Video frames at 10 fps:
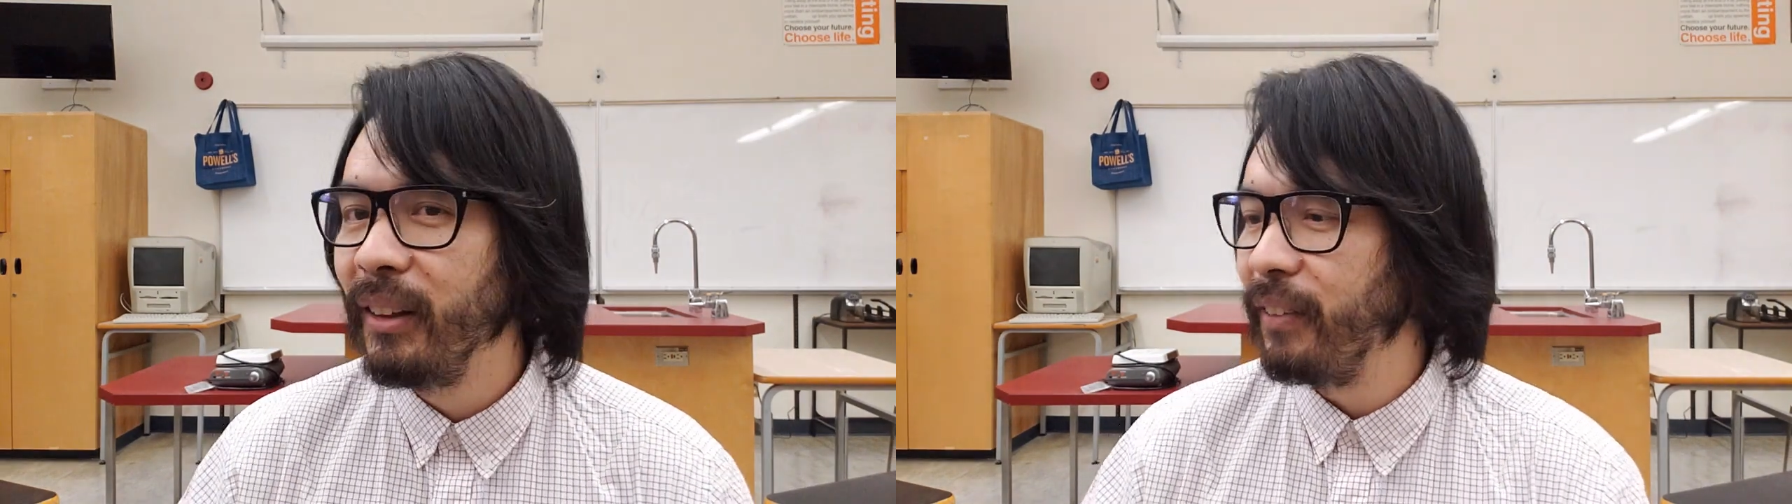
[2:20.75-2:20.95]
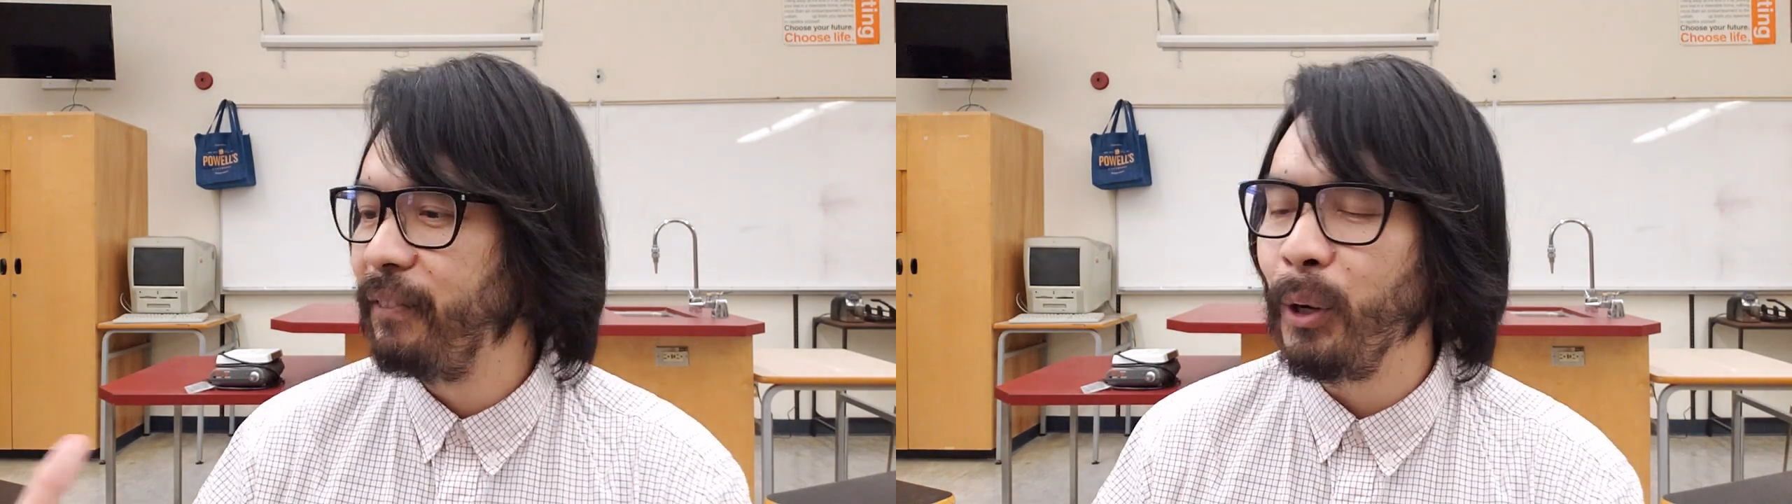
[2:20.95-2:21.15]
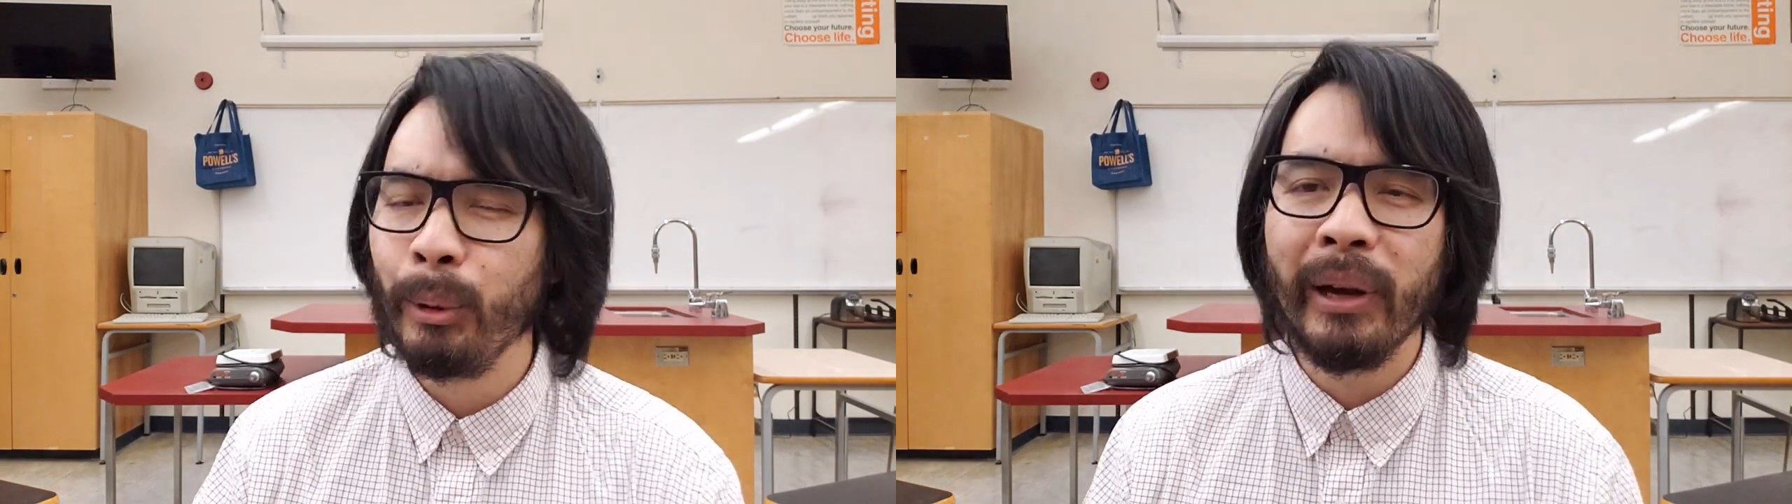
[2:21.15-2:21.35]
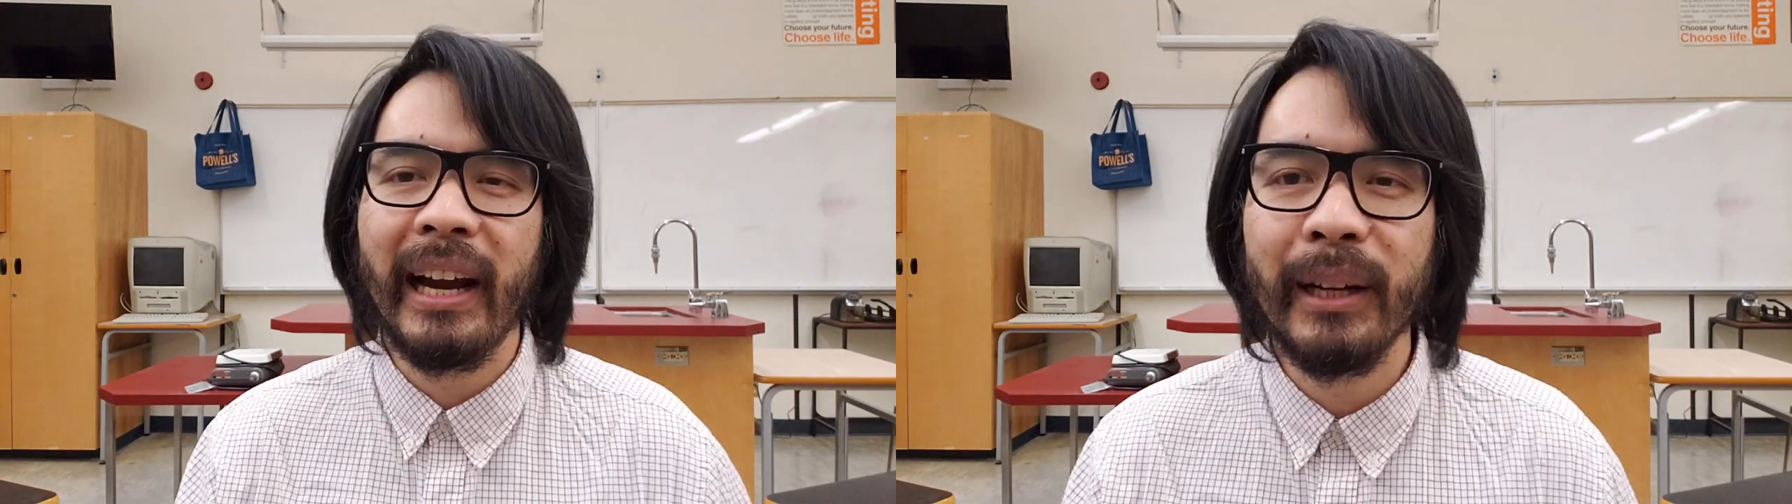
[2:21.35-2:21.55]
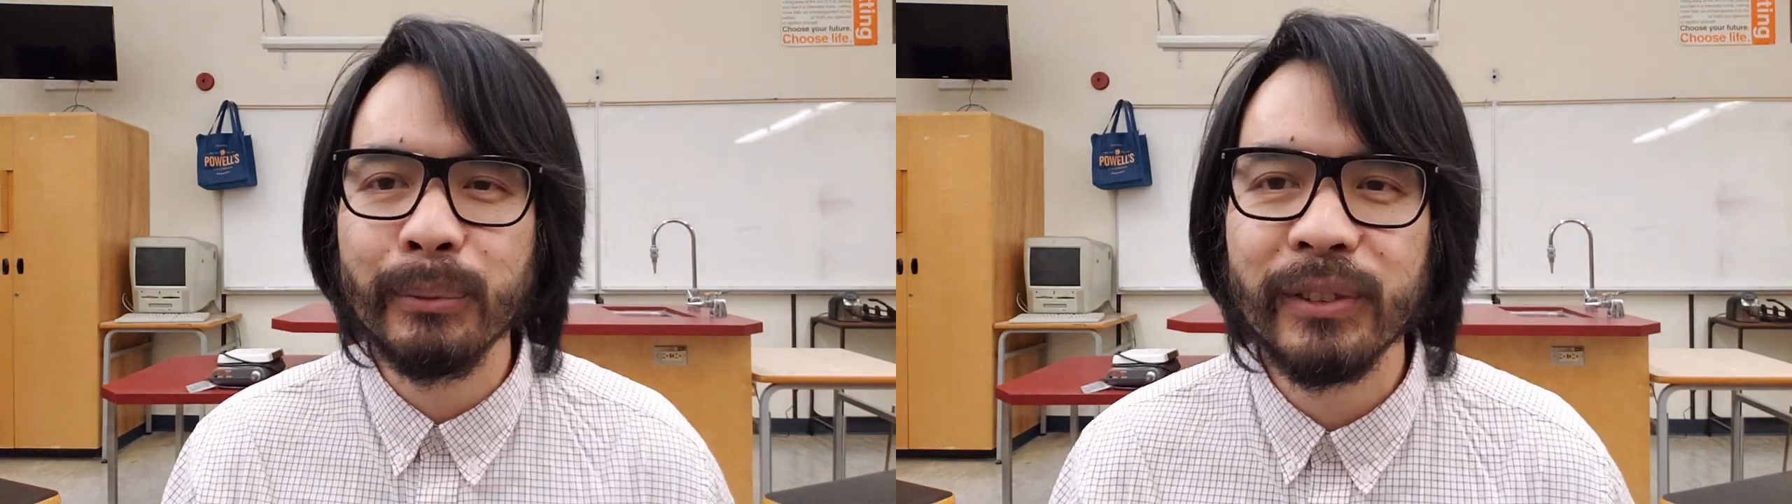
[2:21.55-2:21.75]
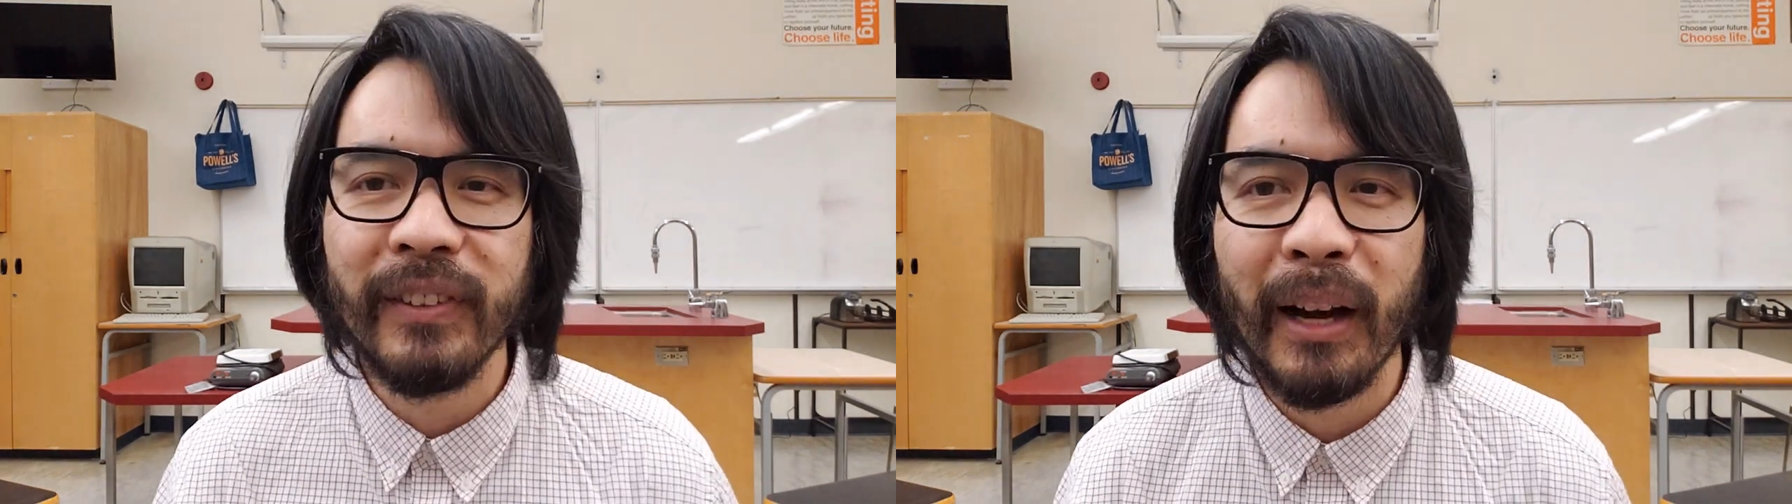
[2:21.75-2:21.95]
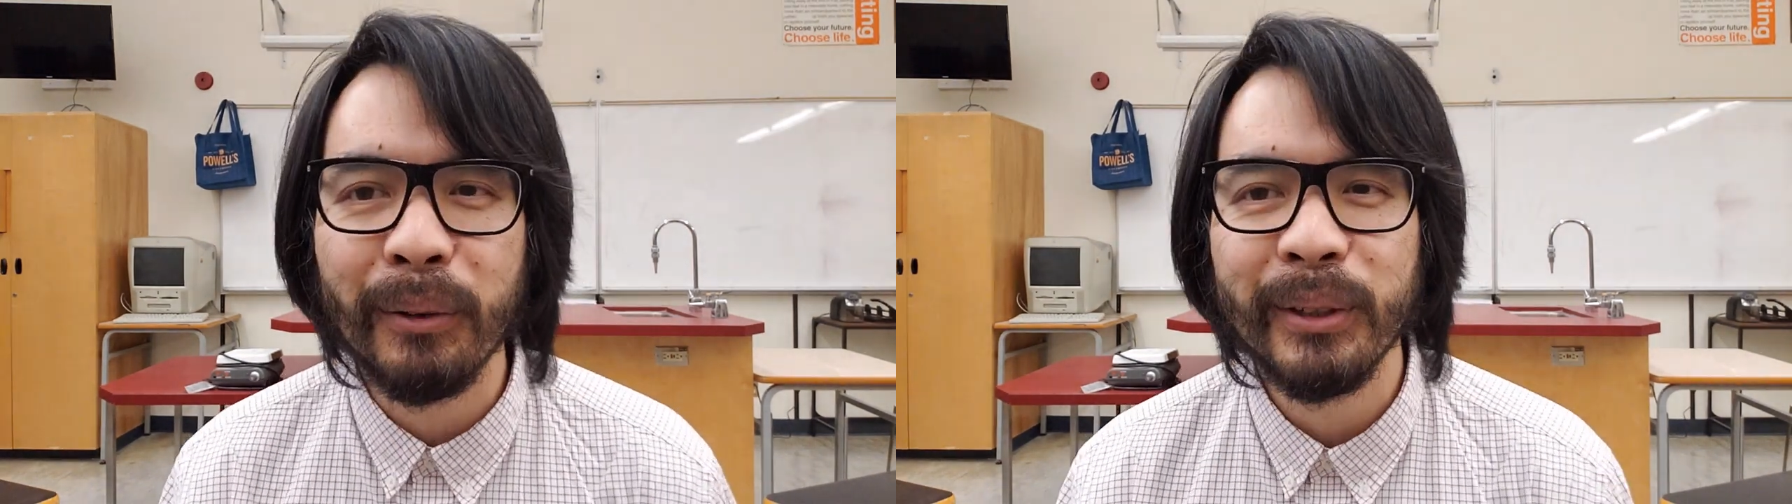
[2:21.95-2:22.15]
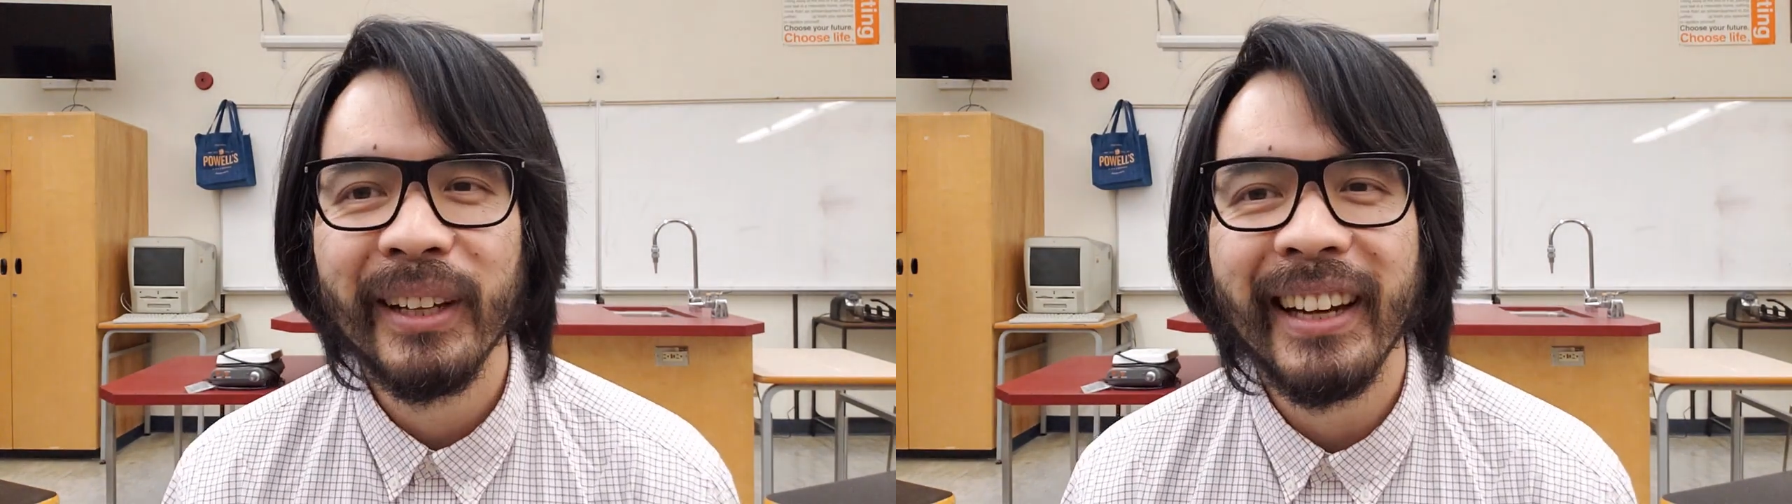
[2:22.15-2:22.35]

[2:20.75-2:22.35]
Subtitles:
the following items found